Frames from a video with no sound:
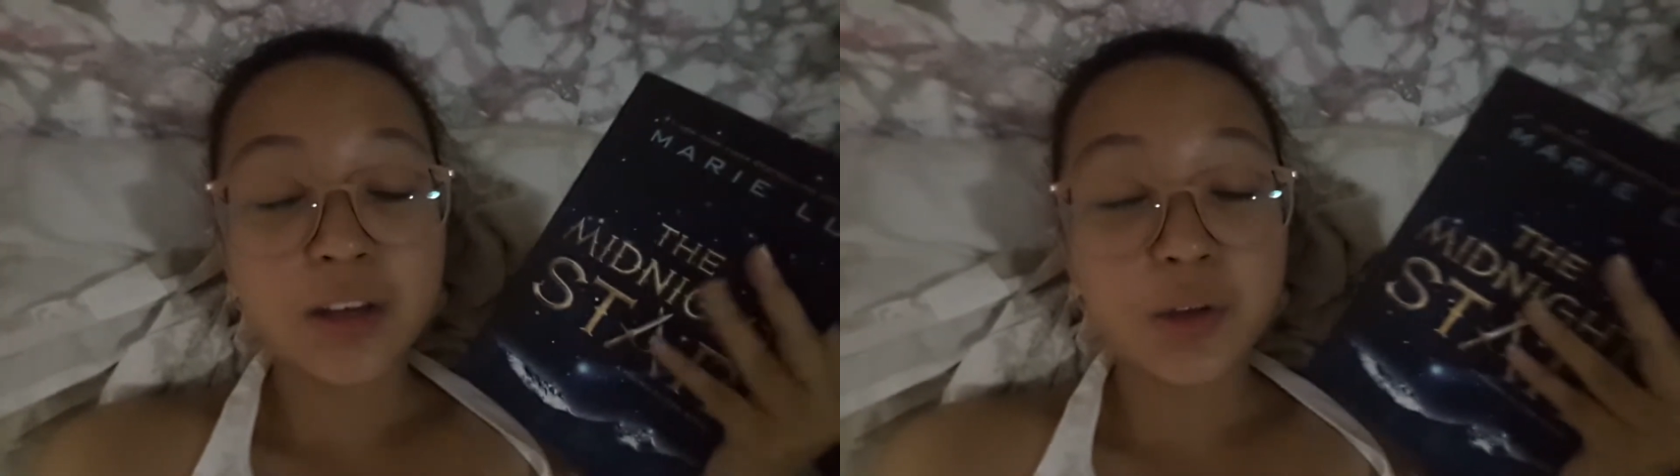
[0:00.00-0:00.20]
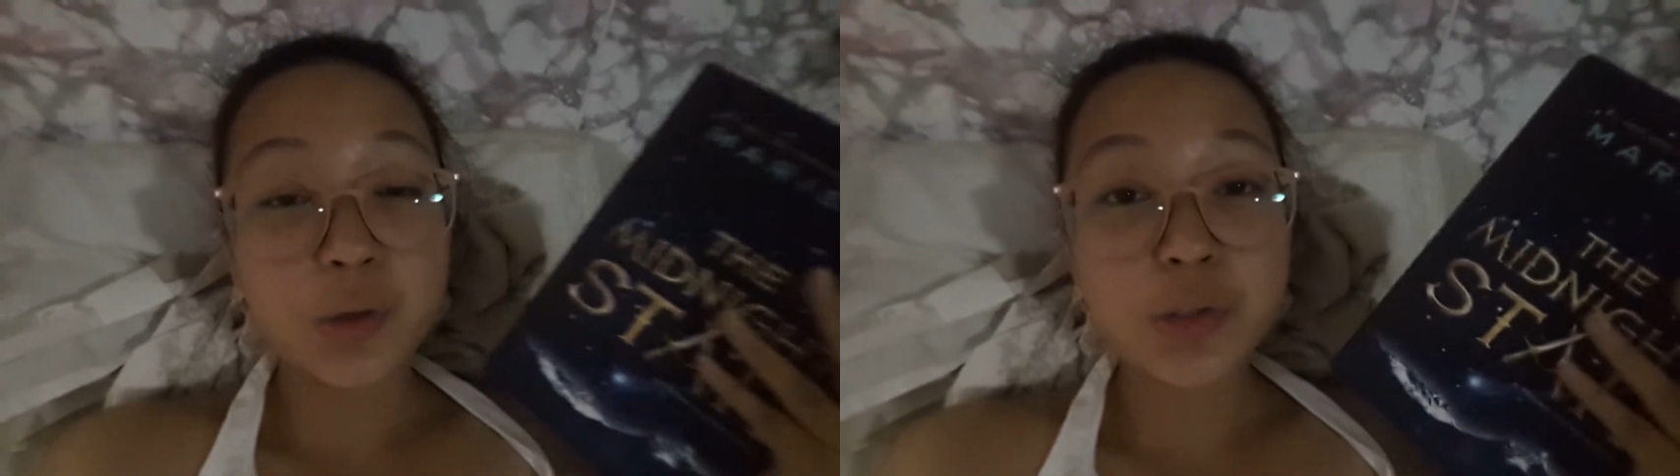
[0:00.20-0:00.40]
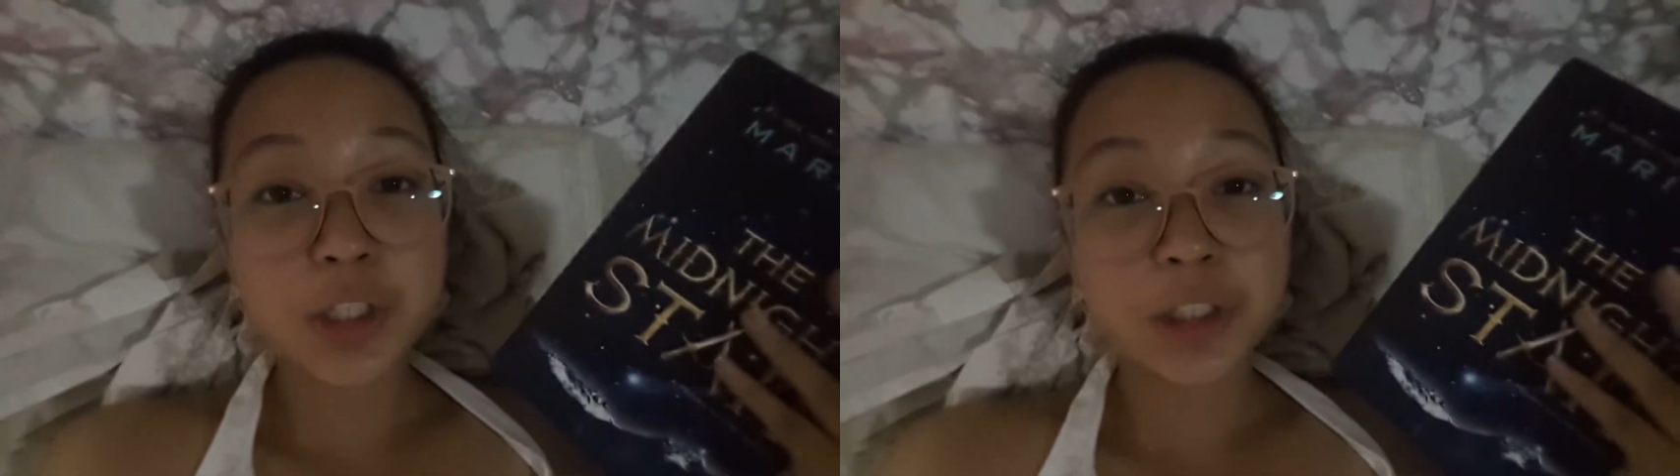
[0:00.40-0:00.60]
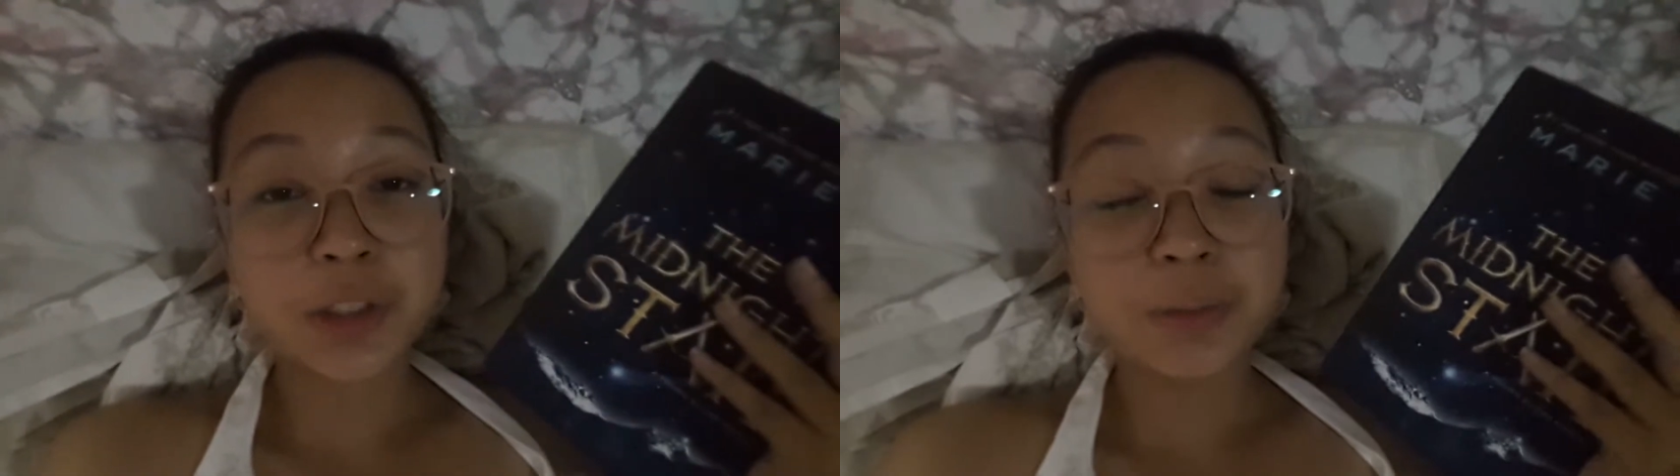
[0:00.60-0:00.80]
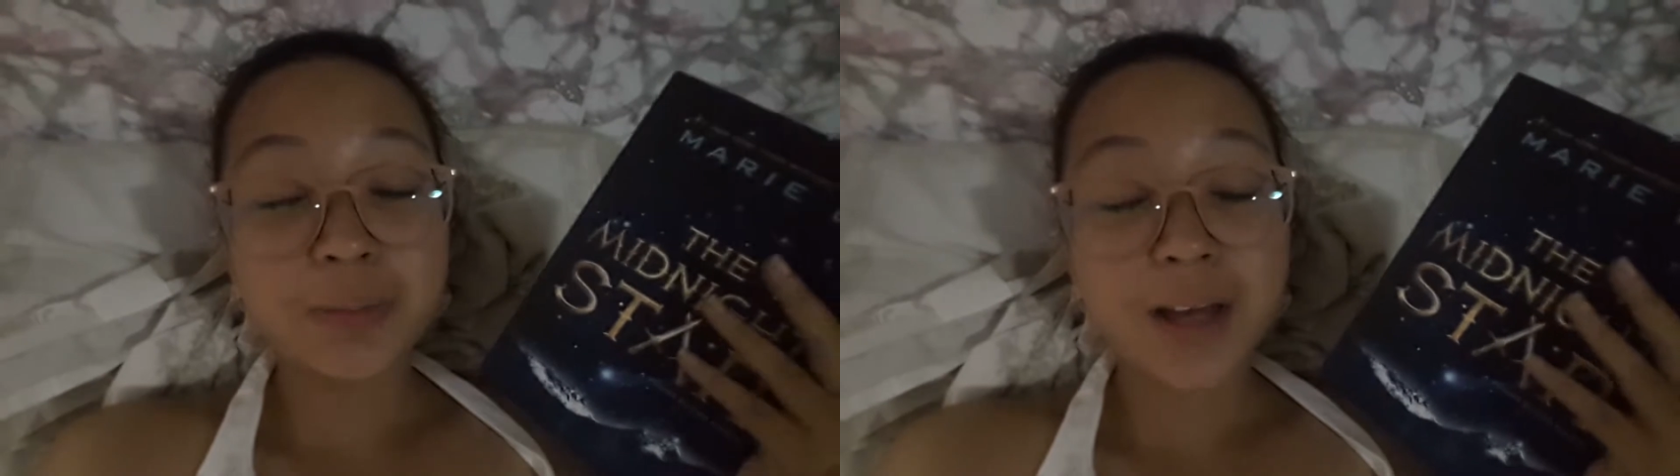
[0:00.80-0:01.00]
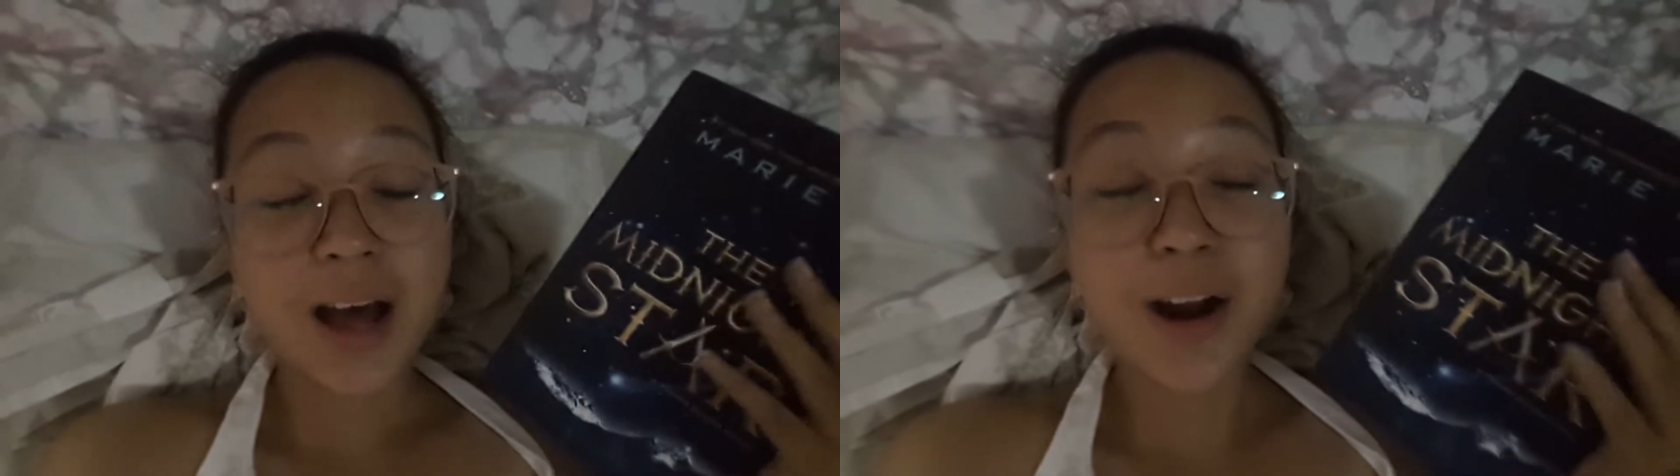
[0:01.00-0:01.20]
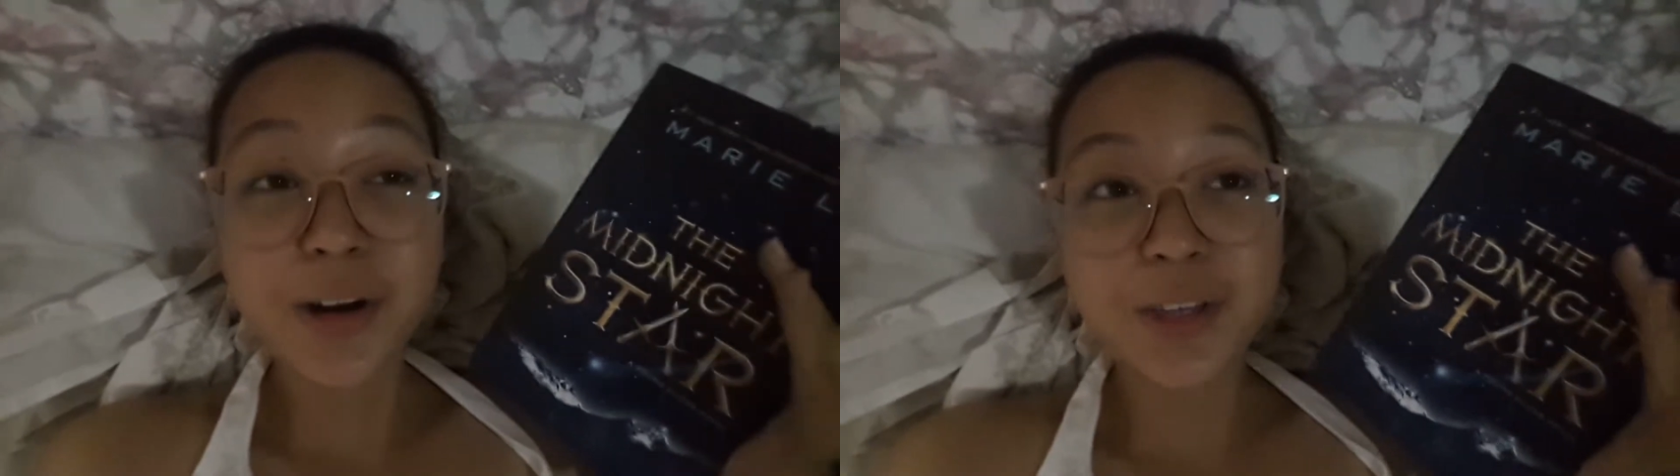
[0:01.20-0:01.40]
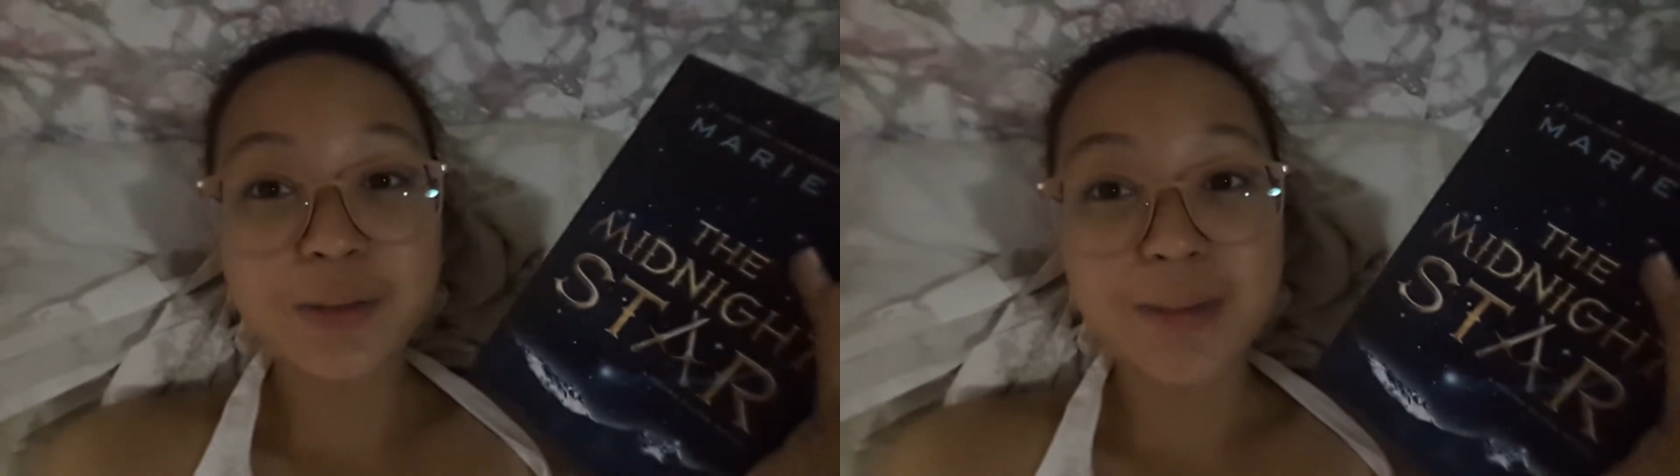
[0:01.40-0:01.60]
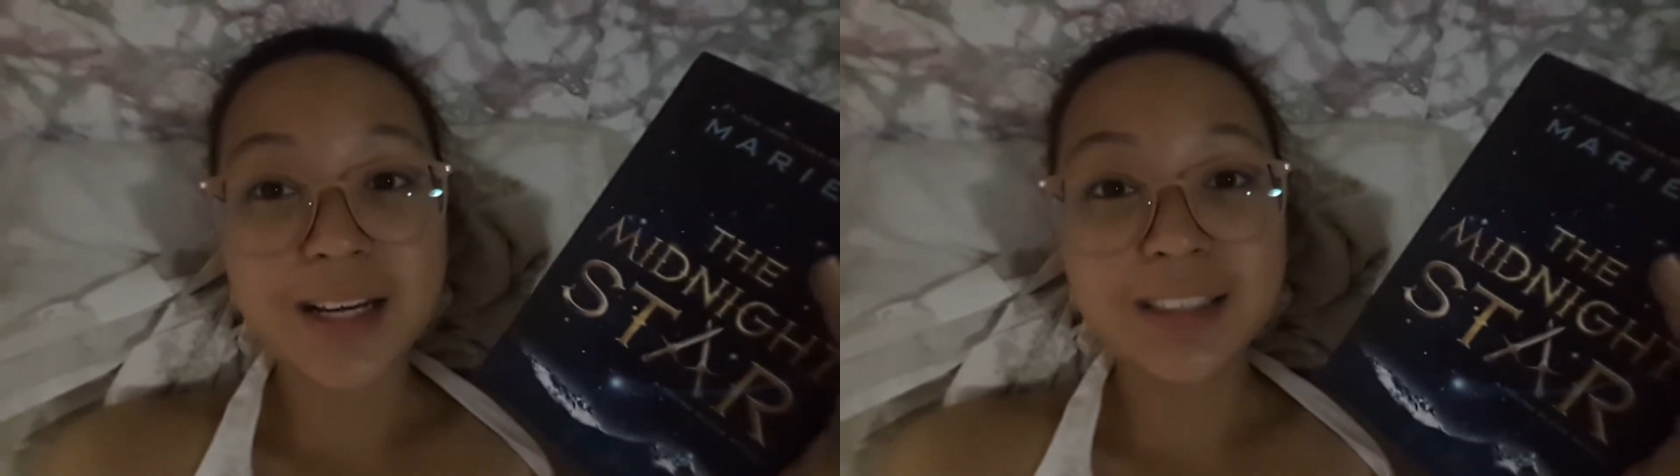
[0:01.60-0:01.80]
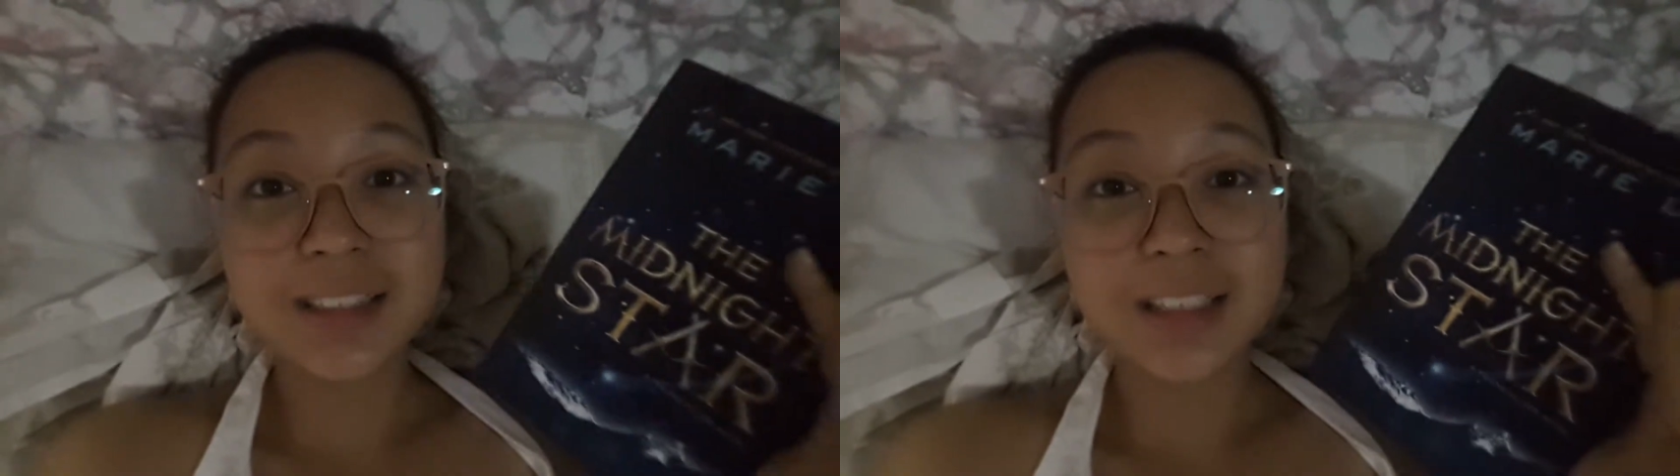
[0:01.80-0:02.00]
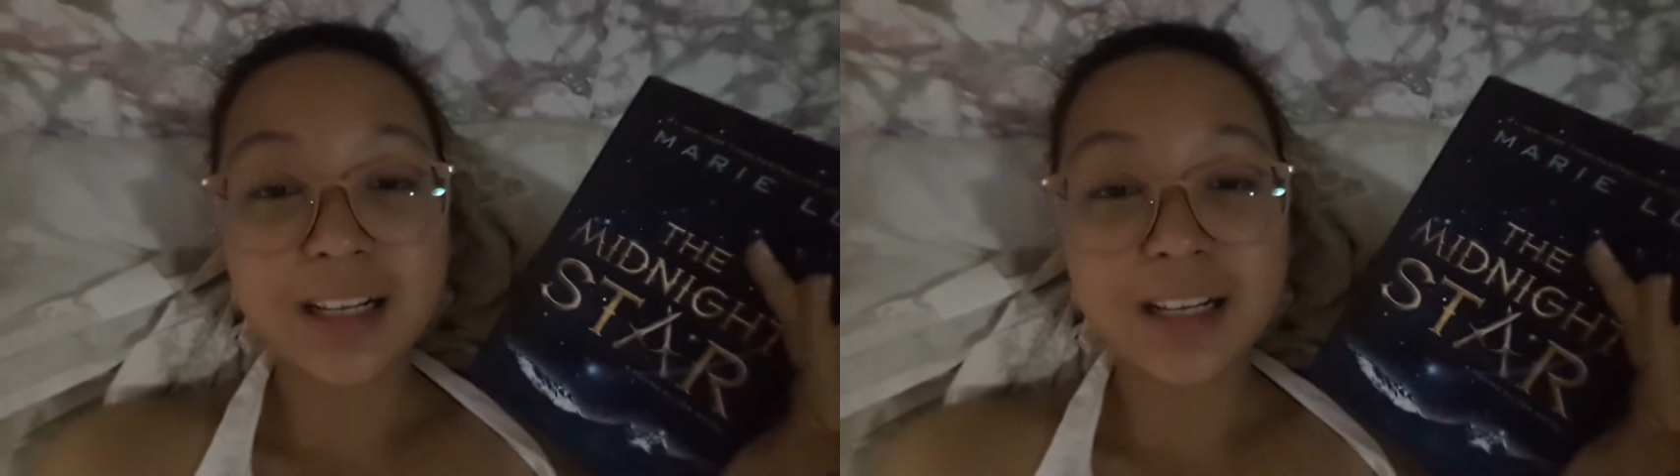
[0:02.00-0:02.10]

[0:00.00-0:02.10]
huge argument,